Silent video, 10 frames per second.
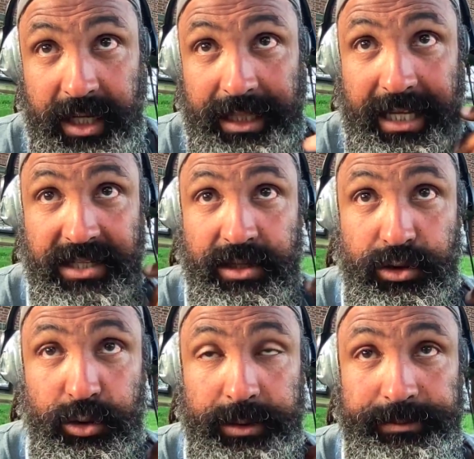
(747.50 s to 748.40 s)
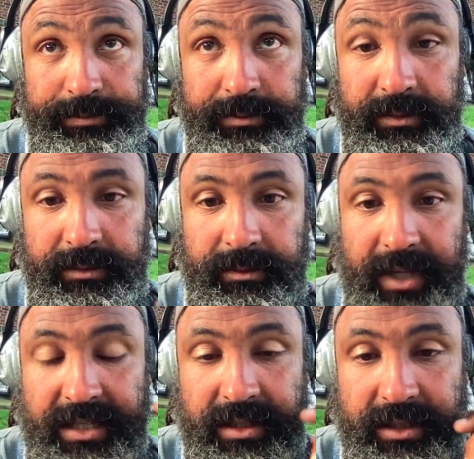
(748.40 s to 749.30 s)
that's the joint,
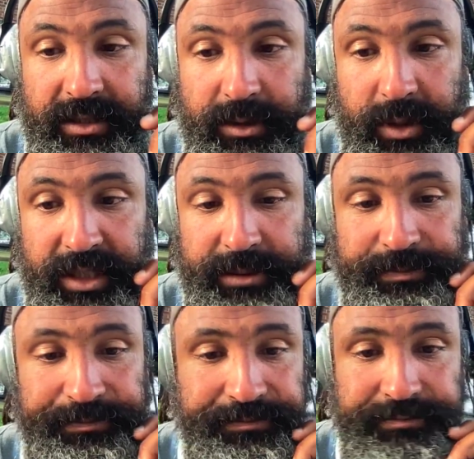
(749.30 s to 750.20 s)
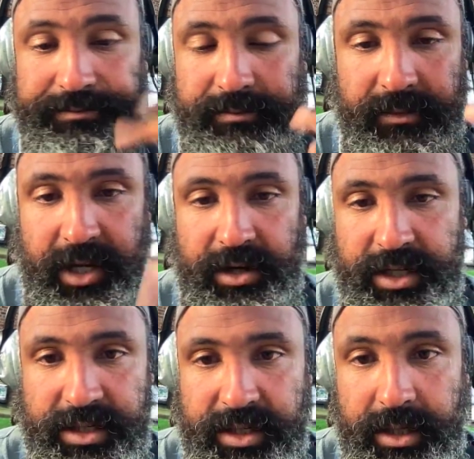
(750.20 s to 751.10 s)
that's the consideration. There it
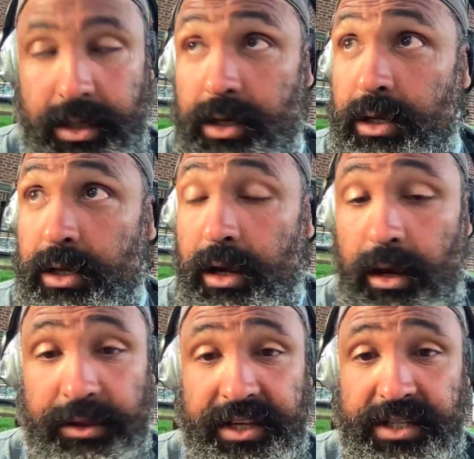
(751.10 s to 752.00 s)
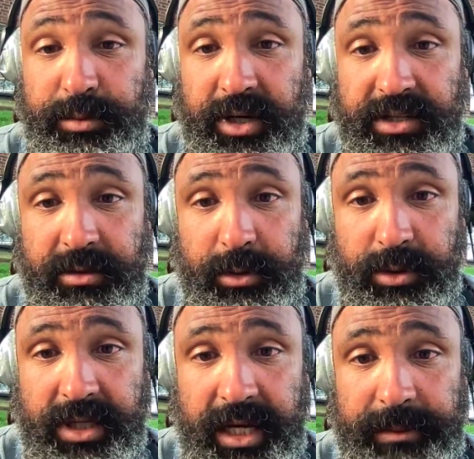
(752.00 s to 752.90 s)
is. All thanks to praise the
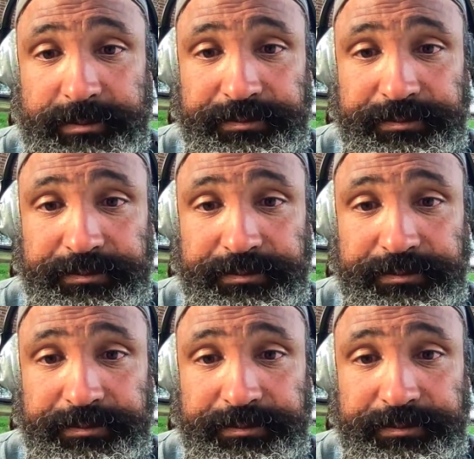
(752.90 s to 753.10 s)
Most High.